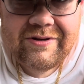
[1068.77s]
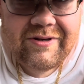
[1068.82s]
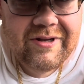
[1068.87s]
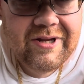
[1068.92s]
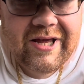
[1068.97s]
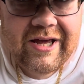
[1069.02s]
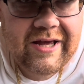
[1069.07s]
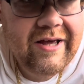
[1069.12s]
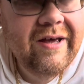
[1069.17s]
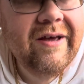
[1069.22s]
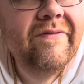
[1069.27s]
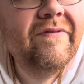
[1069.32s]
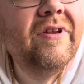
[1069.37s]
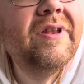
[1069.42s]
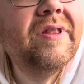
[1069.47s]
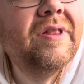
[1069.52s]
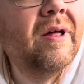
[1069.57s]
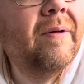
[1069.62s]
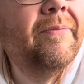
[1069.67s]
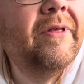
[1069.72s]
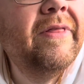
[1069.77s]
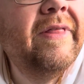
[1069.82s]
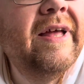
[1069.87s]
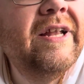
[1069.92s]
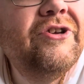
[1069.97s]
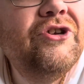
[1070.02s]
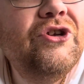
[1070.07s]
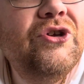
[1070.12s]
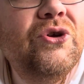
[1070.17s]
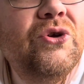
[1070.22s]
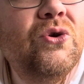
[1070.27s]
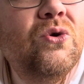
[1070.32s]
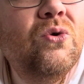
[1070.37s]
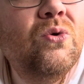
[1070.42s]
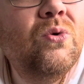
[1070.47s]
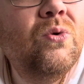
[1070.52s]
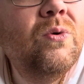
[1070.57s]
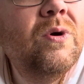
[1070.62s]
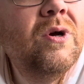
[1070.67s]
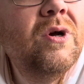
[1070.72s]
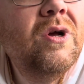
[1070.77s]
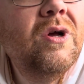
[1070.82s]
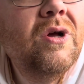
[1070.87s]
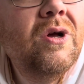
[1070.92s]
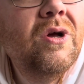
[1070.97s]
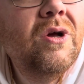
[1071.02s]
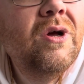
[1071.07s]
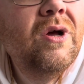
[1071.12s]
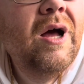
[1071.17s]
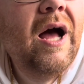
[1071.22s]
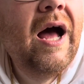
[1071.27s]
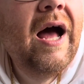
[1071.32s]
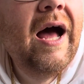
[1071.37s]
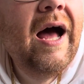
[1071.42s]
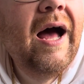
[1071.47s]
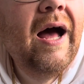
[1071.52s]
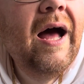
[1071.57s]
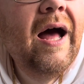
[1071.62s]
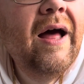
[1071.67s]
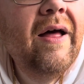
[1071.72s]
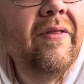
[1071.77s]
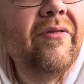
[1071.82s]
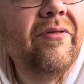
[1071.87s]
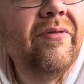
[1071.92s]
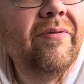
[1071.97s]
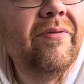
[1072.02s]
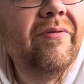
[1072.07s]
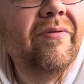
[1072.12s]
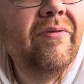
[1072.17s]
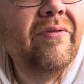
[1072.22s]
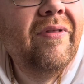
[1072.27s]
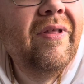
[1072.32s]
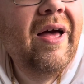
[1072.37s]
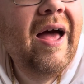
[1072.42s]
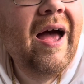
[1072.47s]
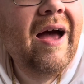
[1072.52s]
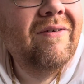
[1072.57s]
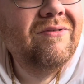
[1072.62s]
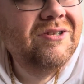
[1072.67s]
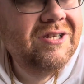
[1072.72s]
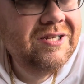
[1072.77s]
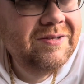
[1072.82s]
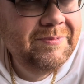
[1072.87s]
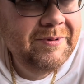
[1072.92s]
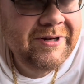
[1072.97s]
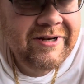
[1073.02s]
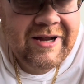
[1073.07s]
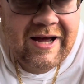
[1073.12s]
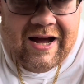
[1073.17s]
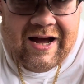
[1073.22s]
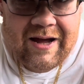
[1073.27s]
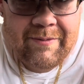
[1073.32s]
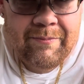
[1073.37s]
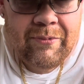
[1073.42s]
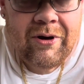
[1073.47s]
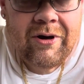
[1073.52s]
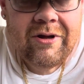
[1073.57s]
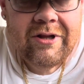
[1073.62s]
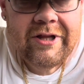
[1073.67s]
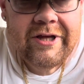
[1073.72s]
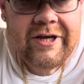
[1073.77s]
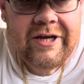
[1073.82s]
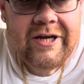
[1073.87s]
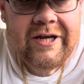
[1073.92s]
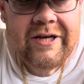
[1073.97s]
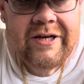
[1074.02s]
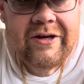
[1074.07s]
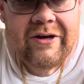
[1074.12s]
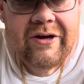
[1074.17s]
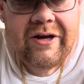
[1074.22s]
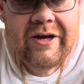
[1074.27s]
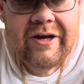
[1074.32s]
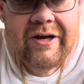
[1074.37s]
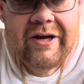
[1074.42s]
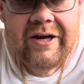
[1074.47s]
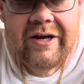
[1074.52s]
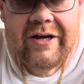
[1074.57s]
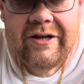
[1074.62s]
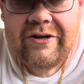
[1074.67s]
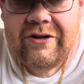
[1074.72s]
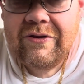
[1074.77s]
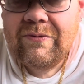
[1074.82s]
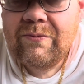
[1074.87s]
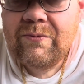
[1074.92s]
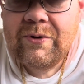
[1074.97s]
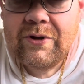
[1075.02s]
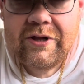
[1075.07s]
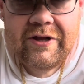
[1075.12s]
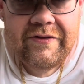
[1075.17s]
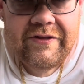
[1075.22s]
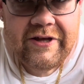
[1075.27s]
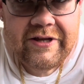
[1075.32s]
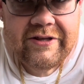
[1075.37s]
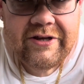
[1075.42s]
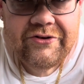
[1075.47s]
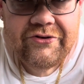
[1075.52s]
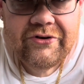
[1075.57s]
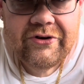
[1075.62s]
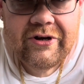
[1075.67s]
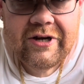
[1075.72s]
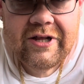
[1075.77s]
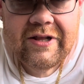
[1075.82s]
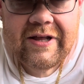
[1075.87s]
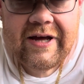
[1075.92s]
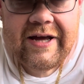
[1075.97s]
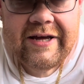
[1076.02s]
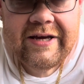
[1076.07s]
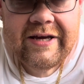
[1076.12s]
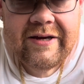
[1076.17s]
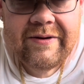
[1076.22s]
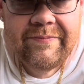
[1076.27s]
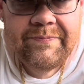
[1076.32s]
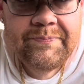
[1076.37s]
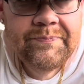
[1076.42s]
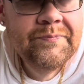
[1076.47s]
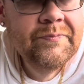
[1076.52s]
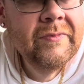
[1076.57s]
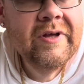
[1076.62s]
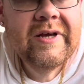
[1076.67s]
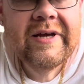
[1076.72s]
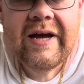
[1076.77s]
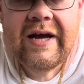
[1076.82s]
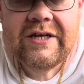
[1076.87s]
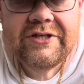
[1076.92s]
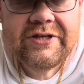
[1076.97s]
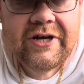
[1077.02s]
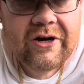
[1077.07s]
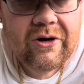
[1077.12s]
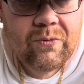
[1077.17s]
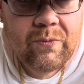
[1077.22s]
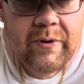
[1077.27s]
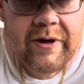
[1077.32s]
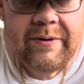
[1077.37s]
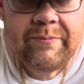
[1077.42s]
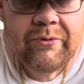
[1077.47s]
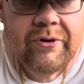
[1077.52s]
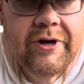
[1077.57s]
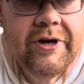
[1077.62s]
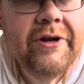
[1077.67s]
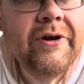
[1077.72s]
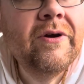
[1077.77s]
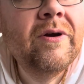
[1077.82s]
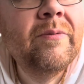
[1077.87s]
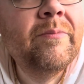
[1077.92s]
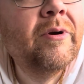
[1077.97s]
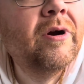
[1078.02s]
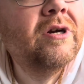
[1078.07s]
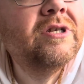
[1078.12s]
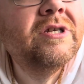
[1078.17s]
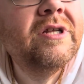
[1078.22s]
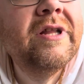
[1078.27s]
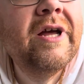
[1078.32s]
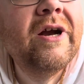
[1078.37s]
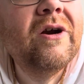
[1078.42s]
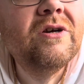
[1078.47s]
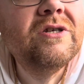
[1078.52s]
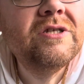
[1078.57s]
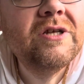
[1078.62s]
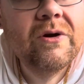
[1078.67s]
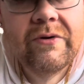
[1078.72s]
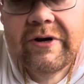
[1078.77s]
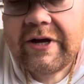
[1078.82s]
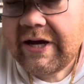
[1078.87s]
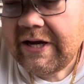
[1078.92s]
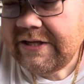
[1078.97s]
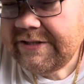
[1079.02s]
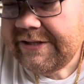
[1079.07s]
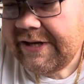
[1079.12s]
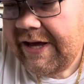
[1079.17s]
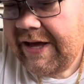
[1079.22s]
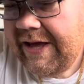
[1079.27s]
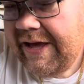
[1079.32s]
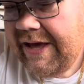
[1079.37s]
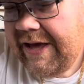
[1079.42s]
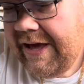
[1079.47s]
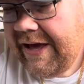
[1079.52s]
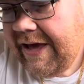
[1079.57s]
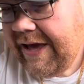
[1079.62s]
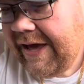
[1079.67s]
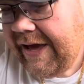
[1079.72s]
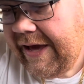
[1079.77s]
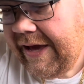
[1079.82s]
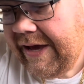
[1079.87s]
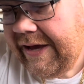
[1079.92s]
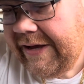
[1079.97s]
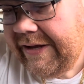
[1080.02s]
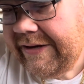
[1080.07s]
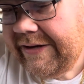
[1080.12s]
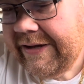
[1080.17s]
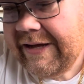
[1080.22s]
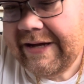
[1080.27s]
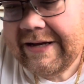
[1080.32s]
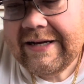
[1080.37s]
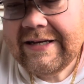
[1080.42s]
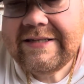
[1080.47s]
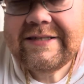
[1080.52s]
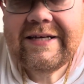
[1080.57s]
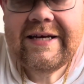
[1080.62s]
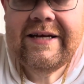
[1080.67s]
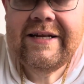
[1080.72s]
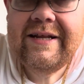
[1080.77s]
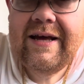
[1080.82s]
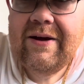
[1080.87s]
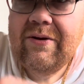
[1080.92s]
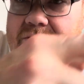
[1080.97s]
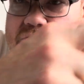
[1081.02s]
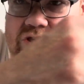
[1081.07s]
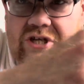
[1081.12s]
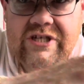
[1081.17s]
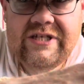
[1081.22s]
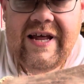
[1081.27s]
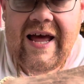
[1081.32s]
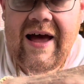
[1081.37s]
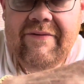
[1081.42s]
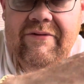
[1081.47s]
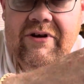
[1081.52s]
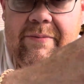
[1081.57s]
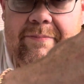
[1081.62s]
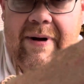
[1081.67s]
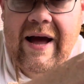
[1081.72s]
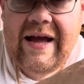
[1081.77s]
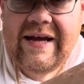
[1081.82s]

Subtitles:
if it's something that you have just been eyeballing and you really think that you're going to like it, guys, they are way prettier in person. They are so nice. And like I said, just having it by